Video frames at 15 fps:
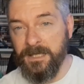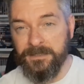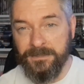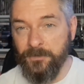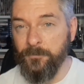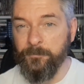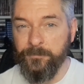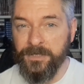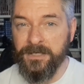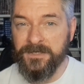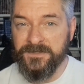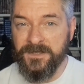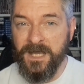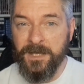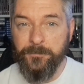you know, being a
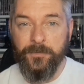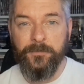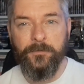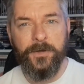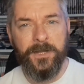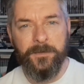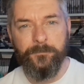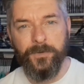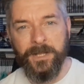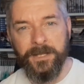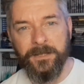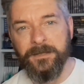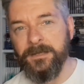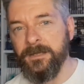sniper, or you can play it,